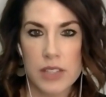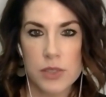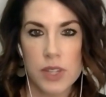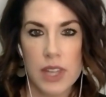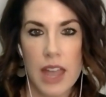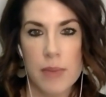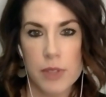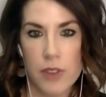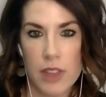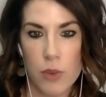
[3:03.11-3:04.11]
to really
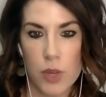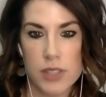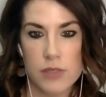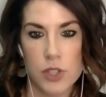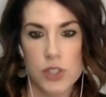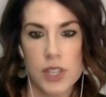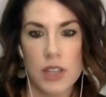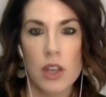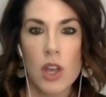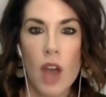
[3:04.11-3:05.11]
amplify the voice of nursing.